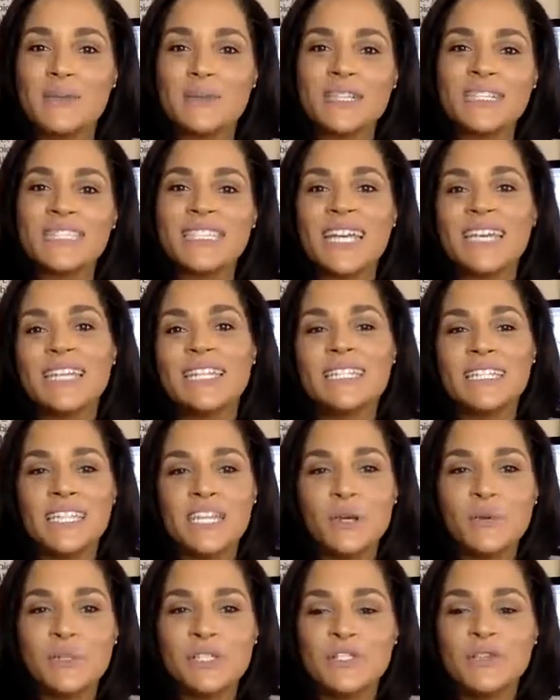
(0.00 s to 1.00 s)
I'm excited to
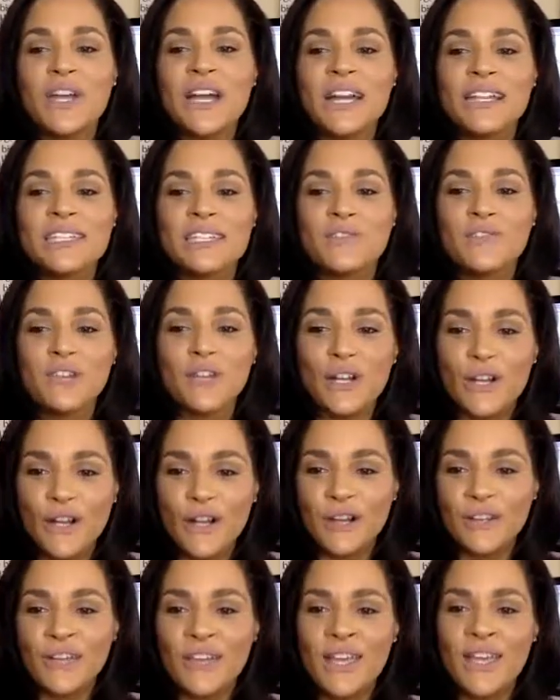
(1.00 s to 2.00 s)
hear what you guys have
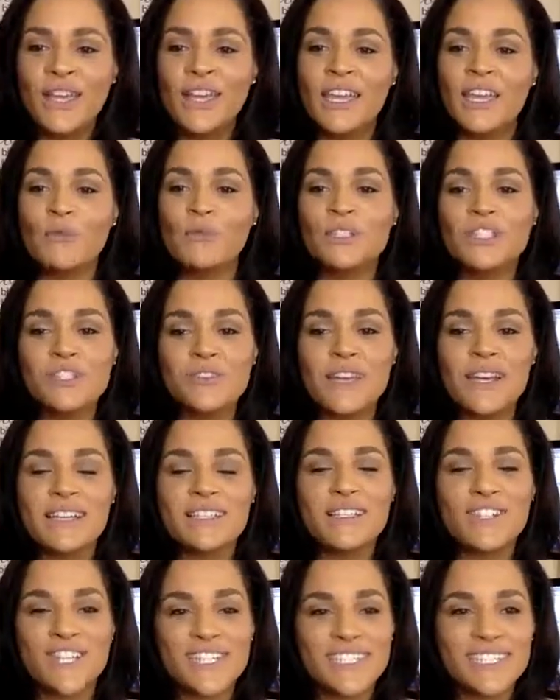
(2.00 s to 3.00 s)
learned and what you
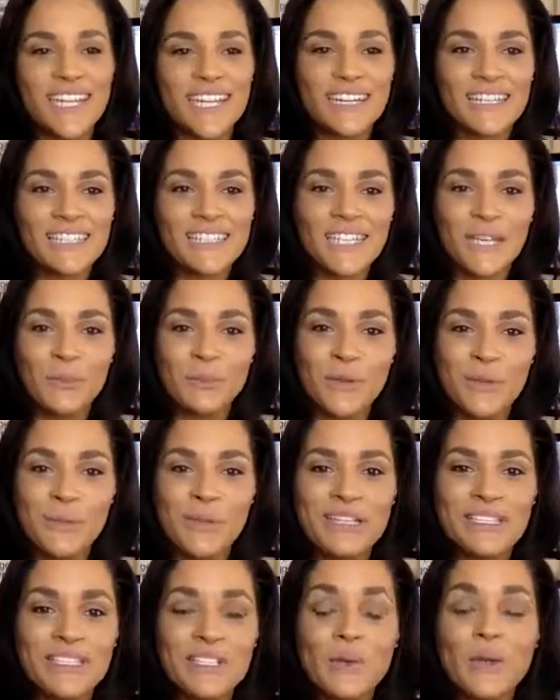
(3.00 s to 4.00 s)
guys are excited to implement.